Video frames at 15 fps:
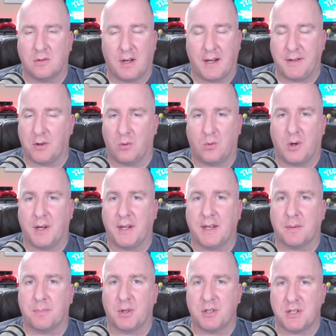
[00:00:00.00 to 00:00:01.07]
I don't want to get a
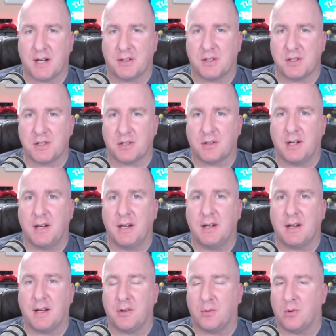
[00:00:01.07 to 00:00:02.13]
projector screen.
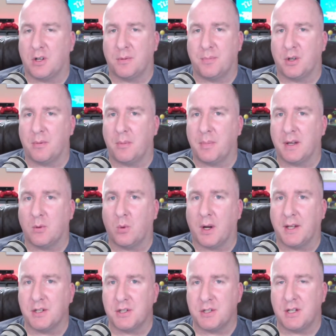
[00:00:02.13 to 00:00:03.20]
I don't want to put up a big
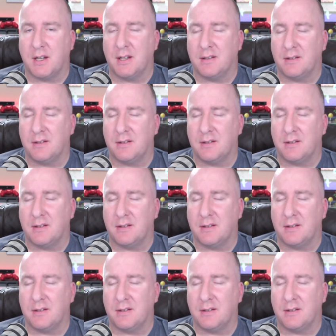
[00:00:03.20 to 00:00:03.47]
white sheet.